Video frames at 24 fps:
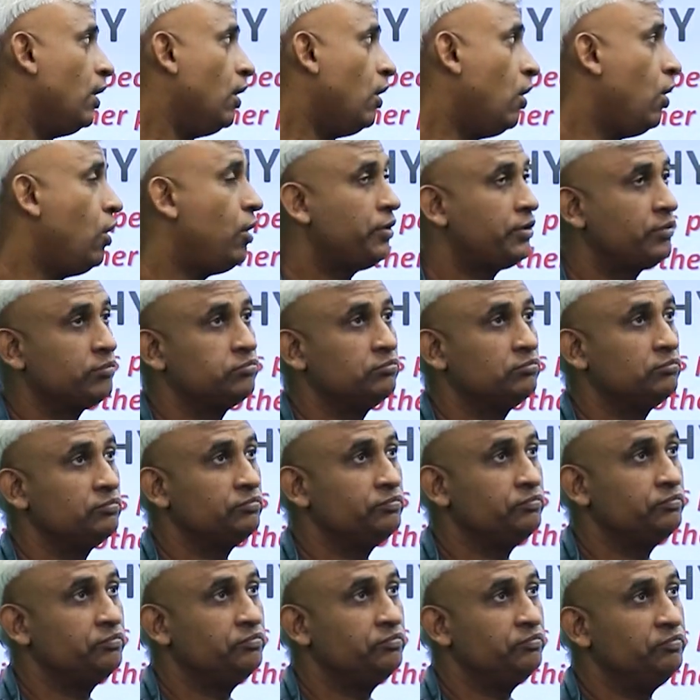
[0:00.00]
Or
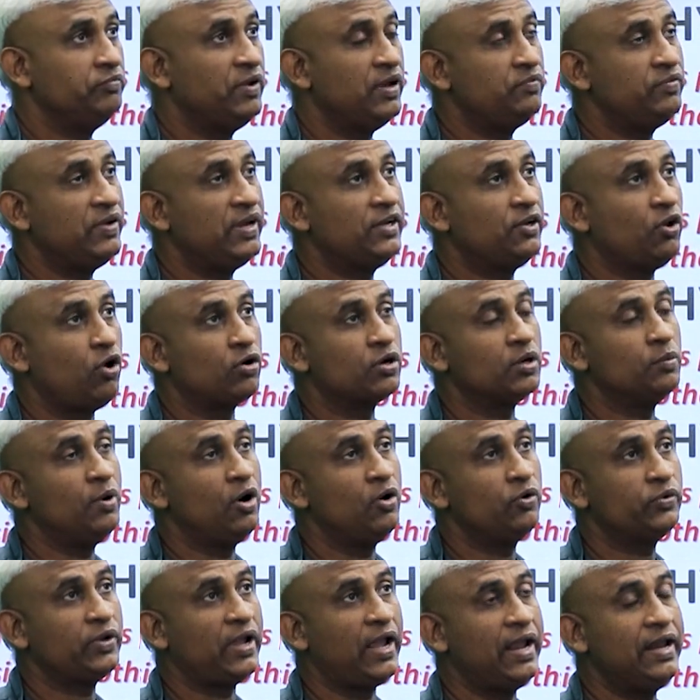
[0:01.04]
when we talk
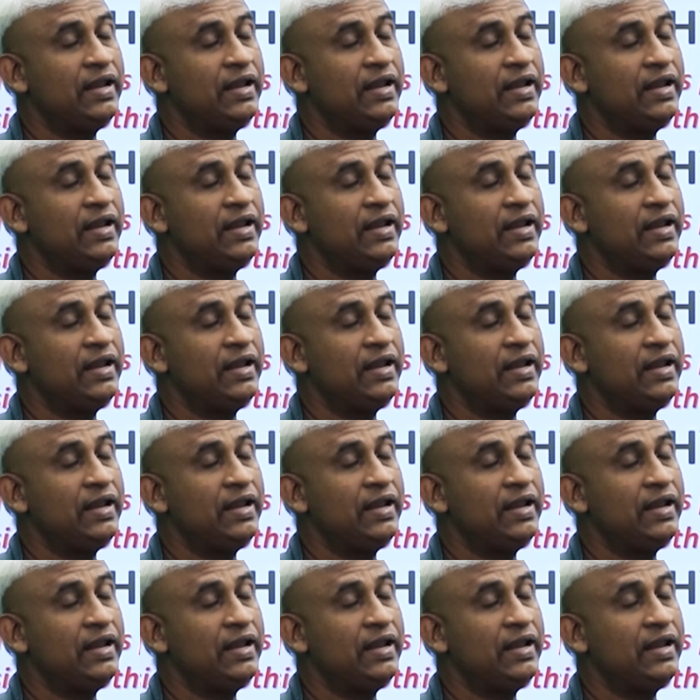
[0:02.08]
about